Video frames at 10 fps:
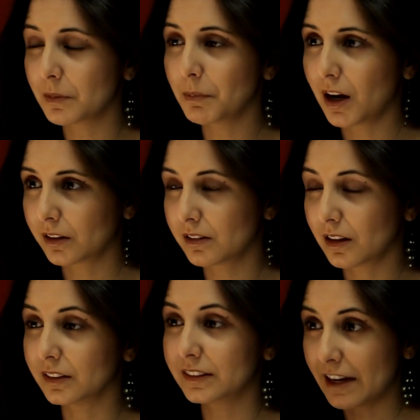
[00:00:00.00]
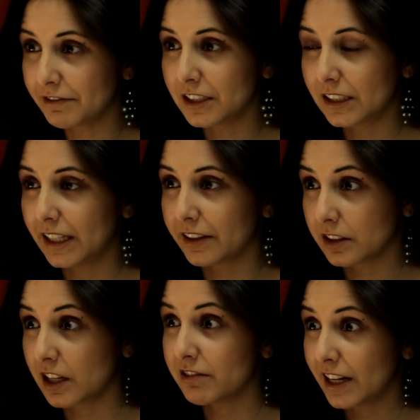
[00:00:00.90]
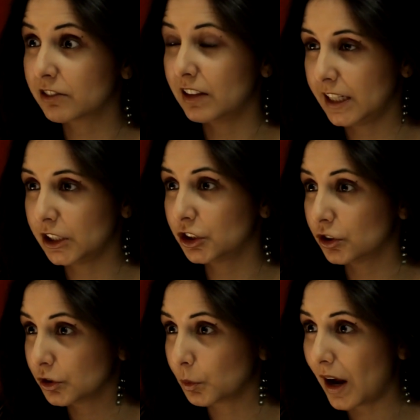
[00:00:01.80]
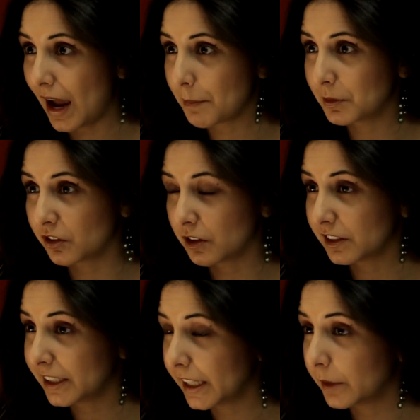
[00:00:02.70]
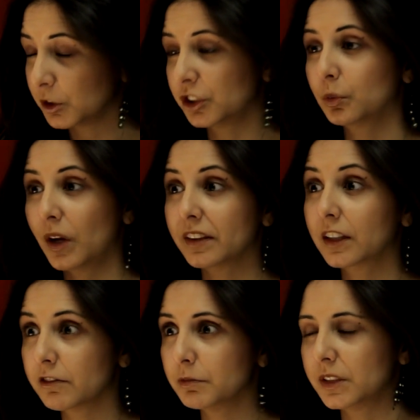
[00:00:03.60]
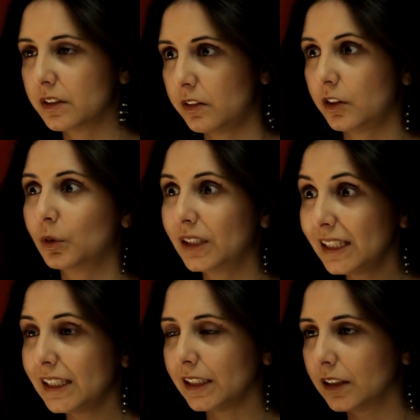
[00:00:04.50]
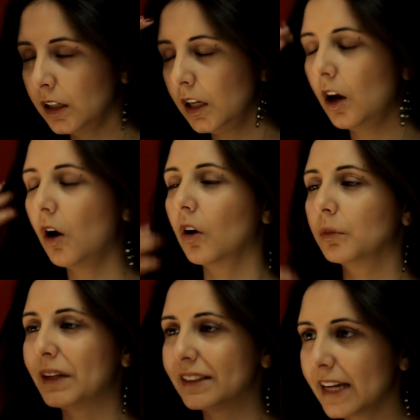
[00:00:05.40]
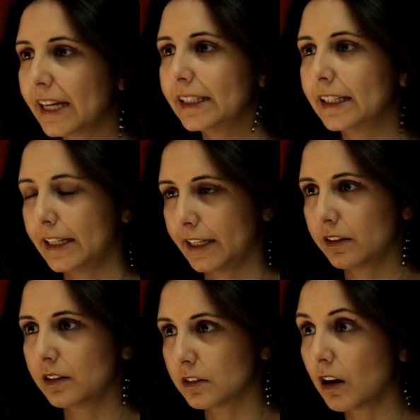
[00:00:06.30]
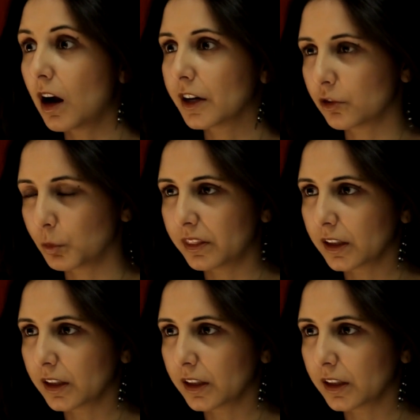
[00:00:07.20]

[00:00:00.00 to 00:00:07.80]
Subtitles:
in Pakistan definitely has a direct relation to what happens over here, which is why the government is so keen on maintaining links and ties with the